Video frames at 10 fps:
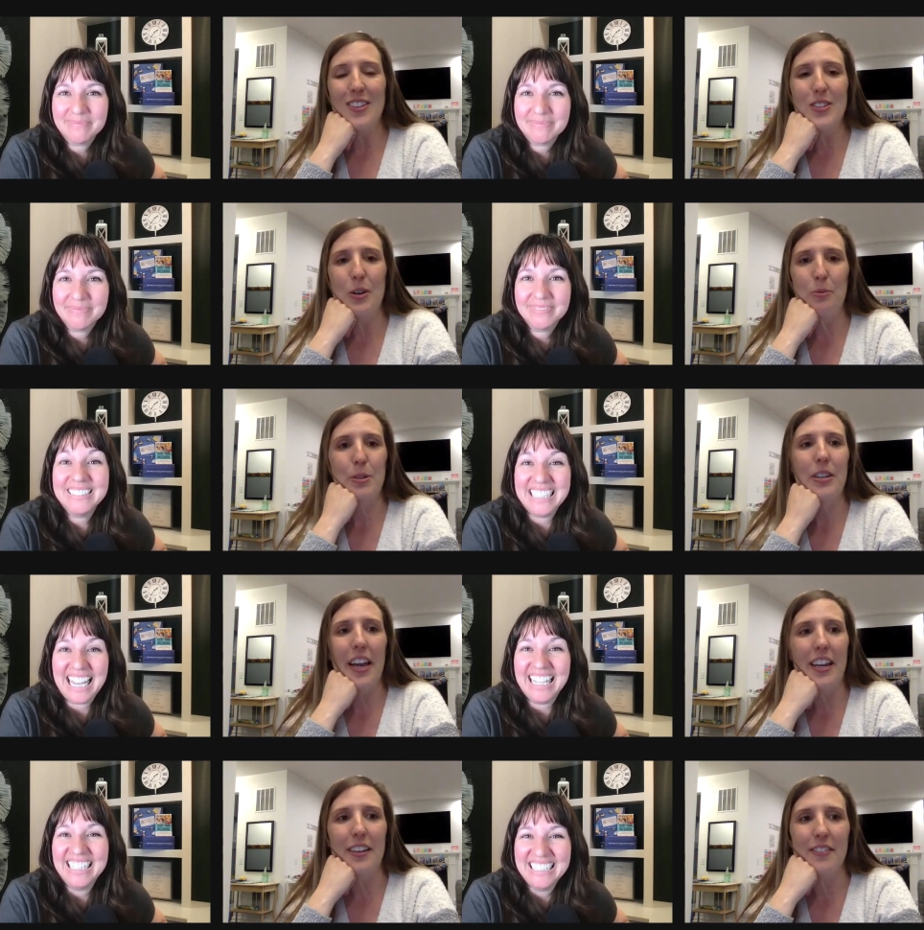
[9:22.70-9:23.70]
Speaker 1: So we'll yeah.
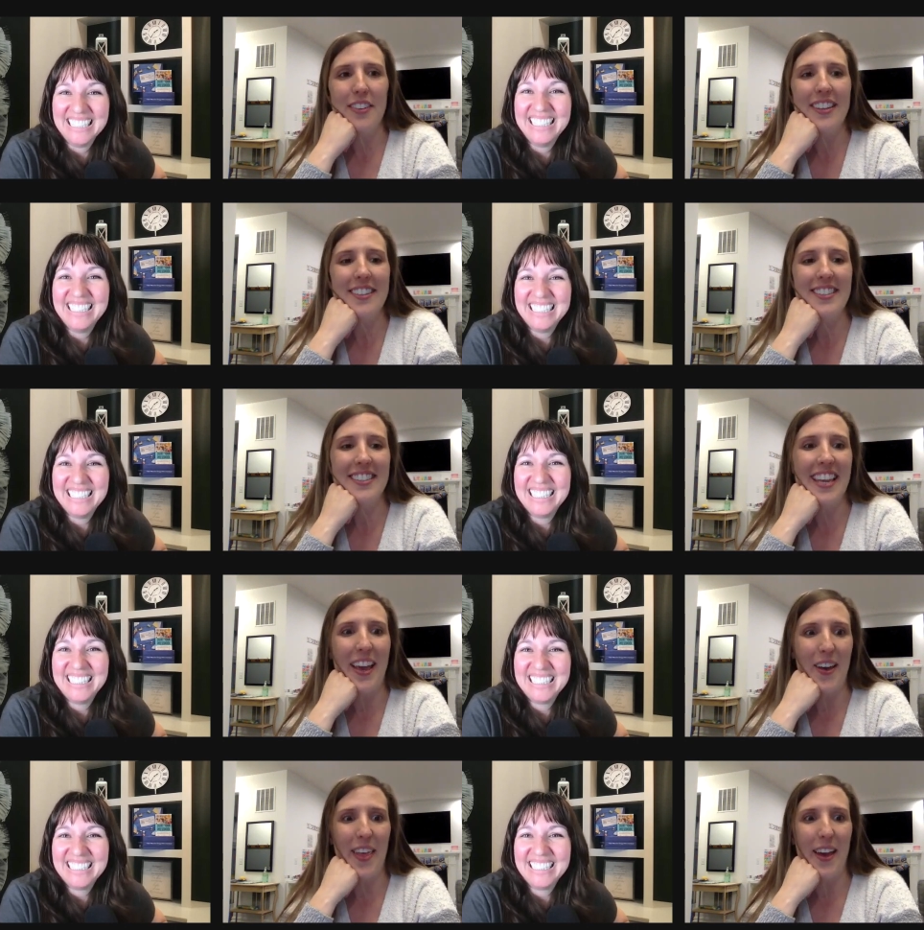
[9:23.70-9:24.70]
kind of see
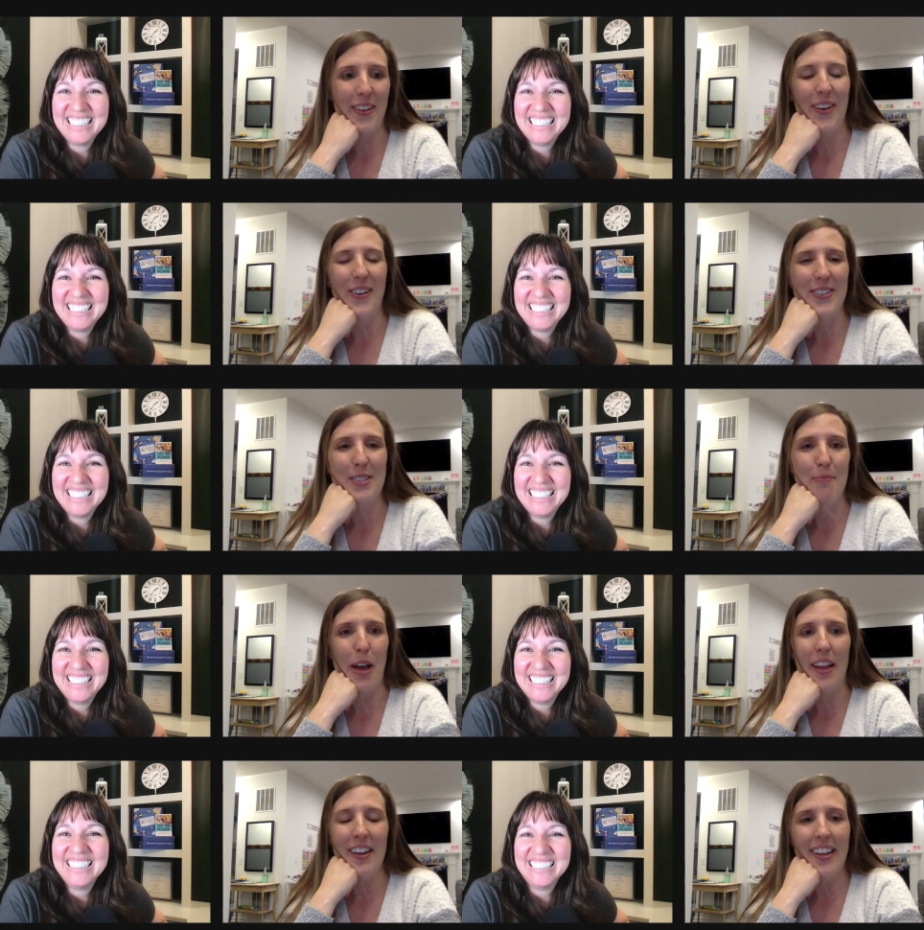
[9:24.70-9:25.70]
how that goes.
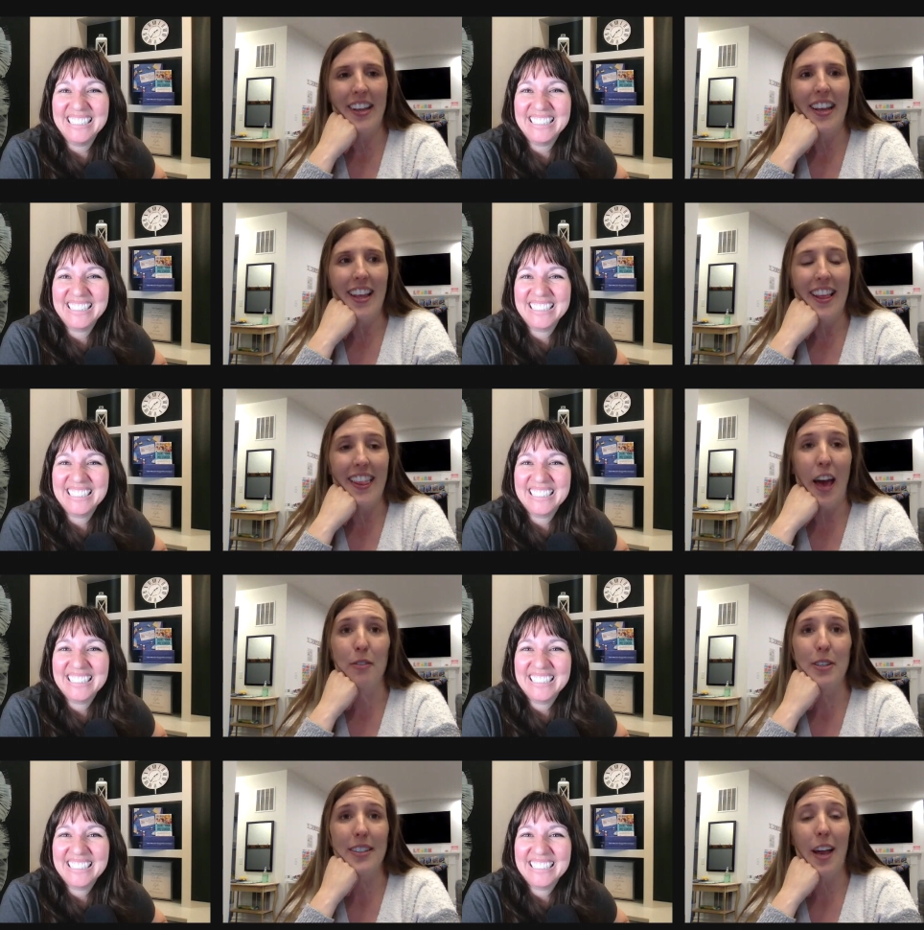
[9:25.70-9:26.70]
But that
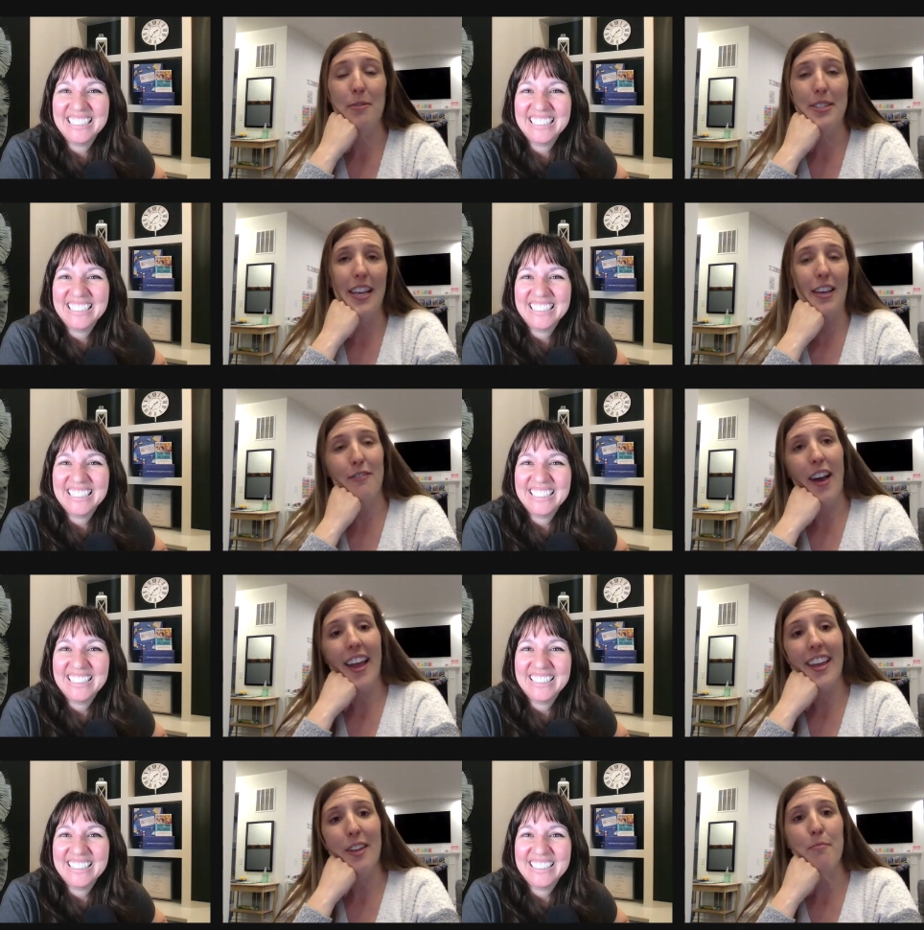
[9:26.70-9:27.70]
was I was like, if I
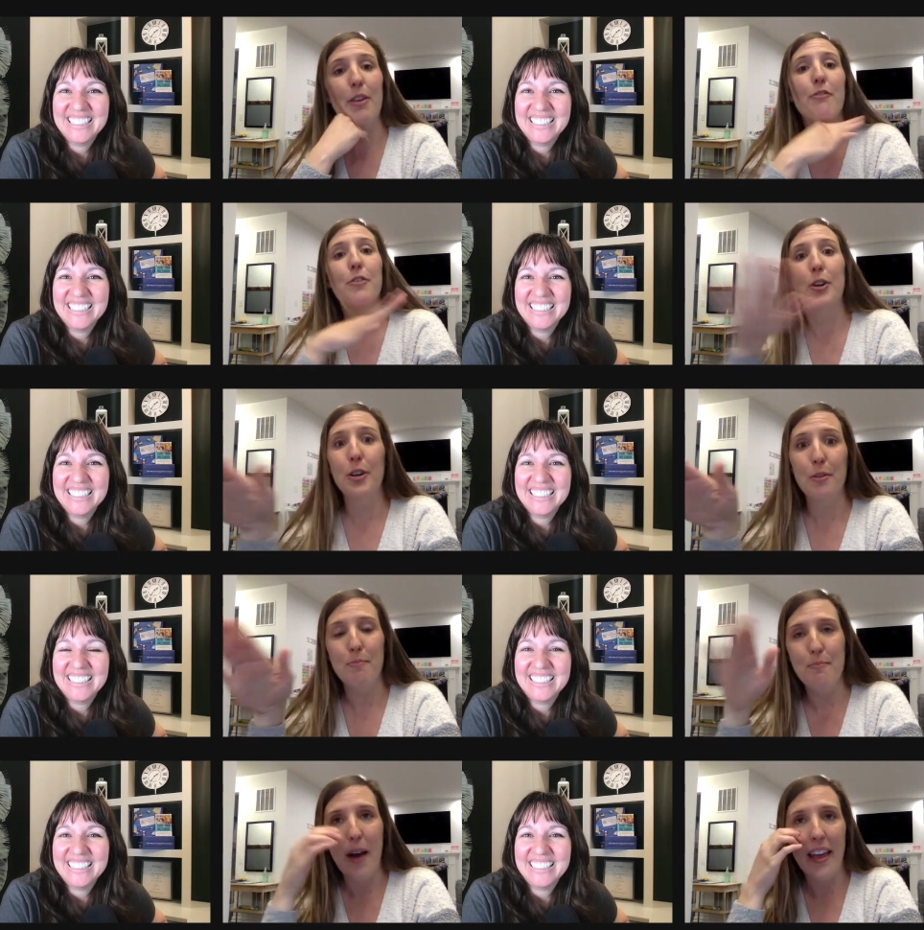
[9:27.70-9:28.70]
can be
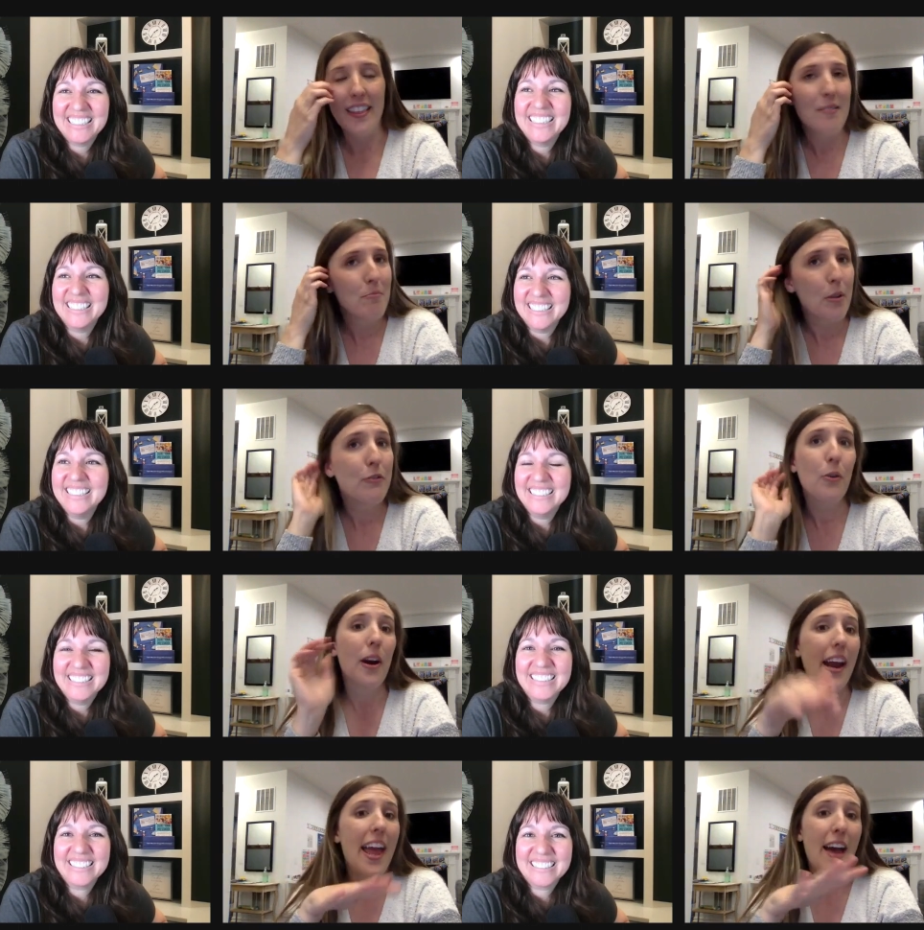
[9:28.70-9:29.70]
full by the, before
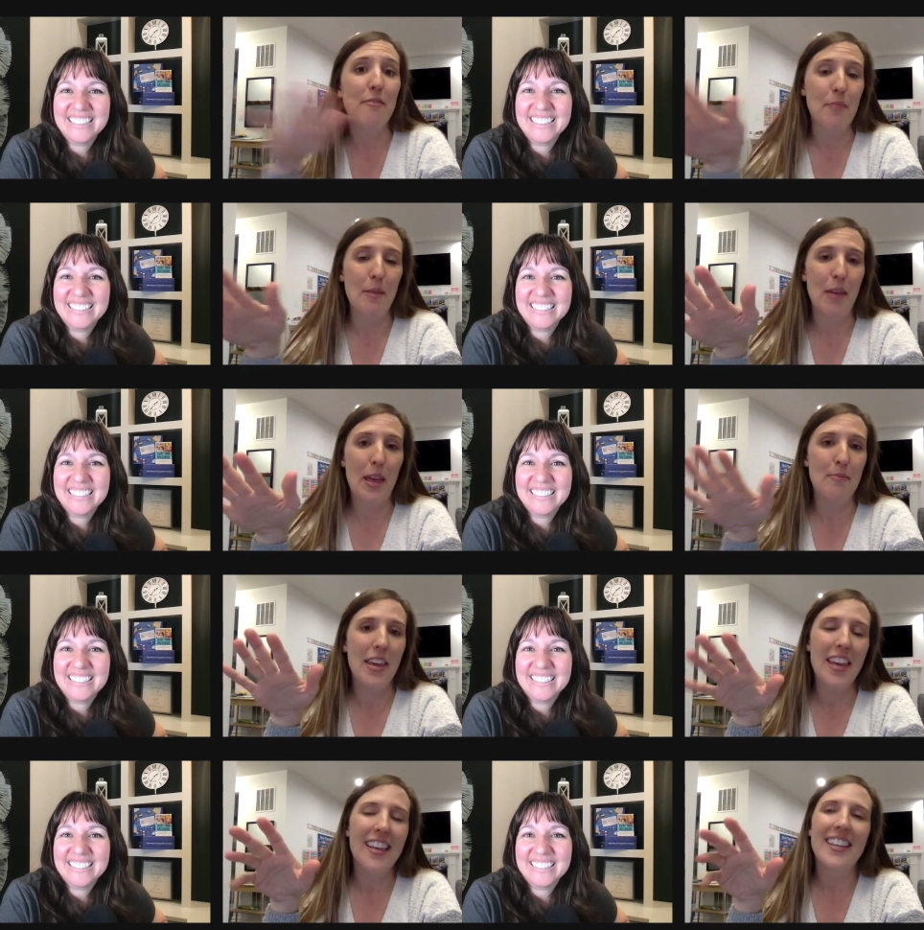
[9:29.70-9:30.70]
I have my baby,